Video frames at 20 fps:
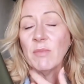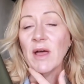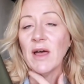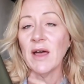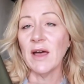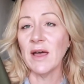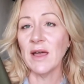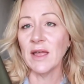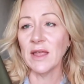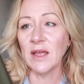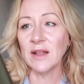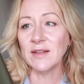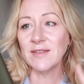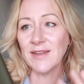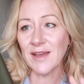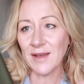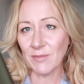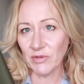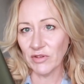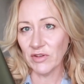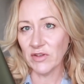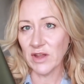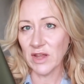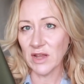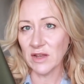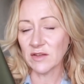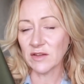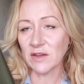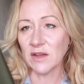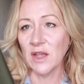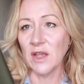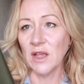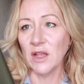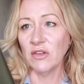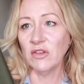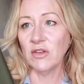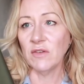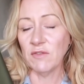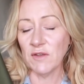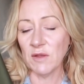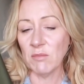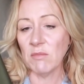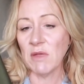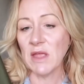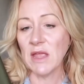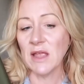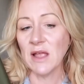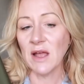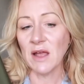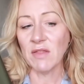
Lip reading: but I adapted it to fit me.